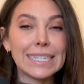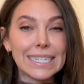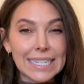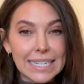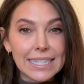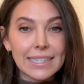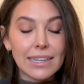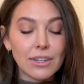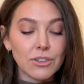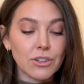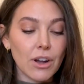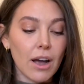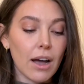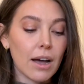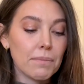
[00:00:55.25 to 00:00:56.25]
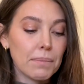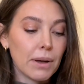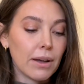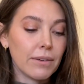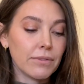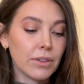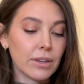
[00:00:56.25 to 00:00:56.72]
decent job
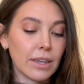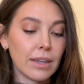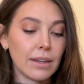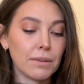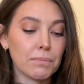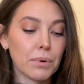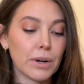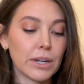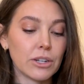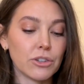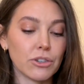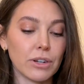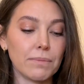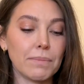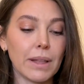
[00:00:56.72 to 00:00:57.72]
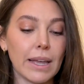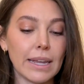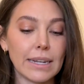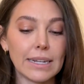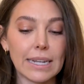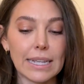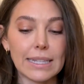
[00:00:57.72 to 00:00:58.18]
of looking pretty
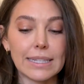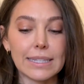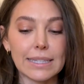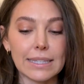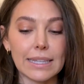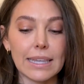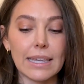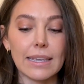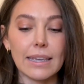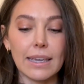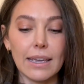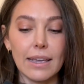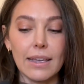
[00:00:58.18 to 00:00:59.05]
streamlined and sleek.